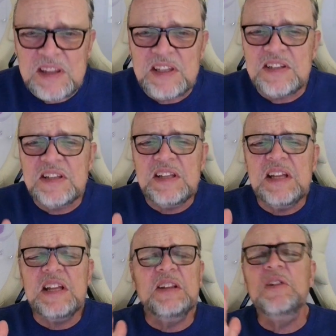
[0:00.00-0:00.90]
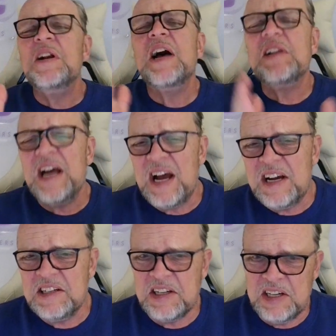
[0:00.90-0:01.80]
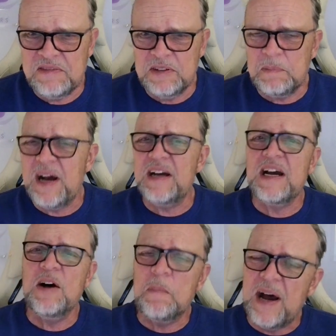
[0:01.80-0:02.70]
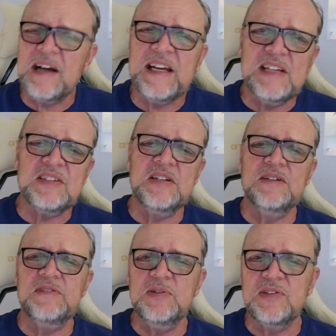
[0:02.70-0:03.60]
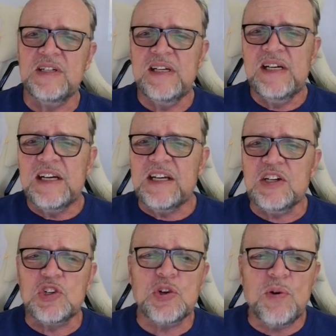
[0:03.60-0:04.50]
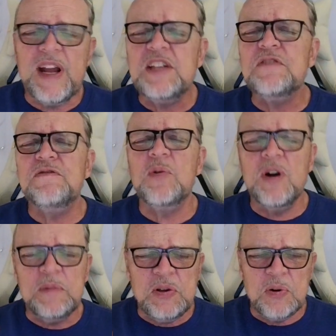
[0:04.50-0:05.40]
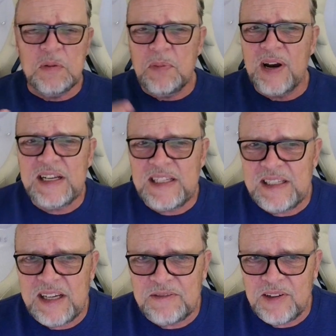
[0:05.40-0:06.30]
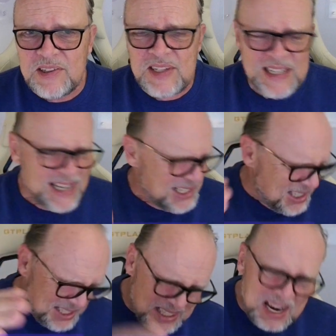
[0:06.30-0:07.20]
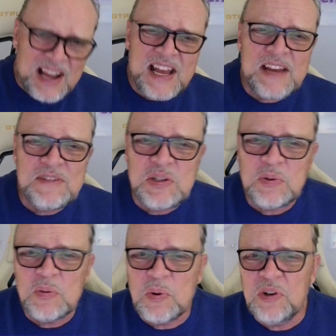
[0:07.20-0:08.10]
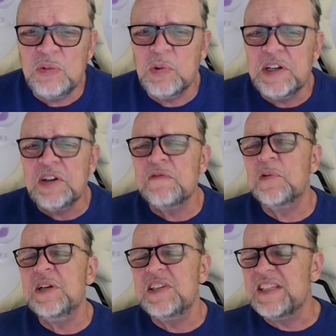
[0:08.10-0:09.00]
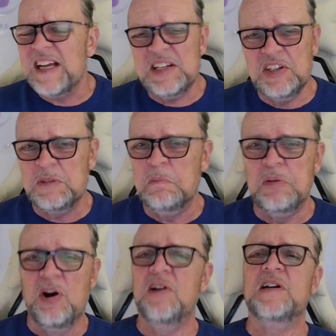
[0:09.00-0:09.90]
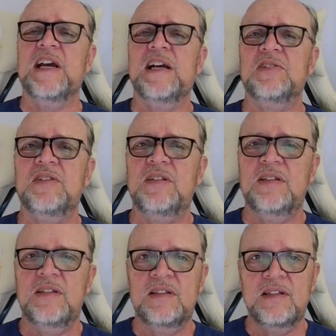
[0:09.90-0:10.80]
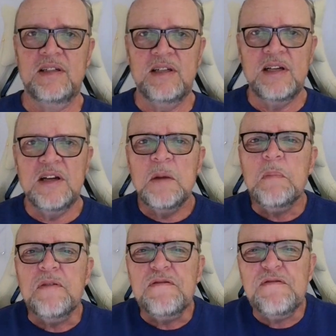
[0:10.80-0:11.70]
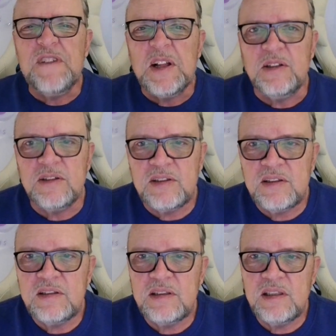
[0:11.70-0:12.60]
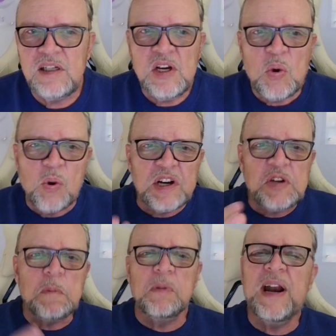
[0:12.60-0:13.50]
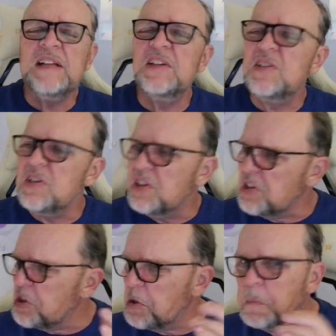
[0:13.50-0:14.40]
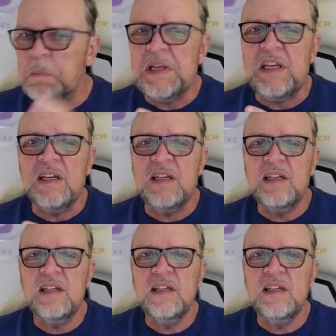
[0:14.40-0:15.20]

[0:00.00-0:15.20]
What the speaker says: And learn how to uncover how podcast interviews can transform your branding efforts. Just dive into a world where your voice is not just broadcasted, but felt. Where your brand doesn't just speak,